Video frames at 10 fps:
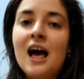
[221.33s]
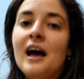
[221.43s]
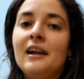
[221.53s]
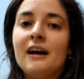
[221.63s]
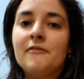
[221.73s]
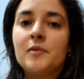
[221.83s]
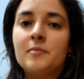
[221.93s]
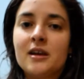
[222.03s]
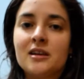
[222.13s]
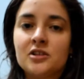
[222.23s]
and I've been
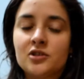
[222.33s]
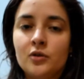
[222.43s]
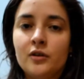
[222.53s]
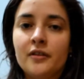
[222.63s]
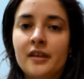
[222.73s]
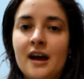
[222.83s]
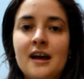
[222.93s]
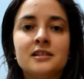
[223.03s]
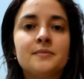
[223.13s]
making sure that I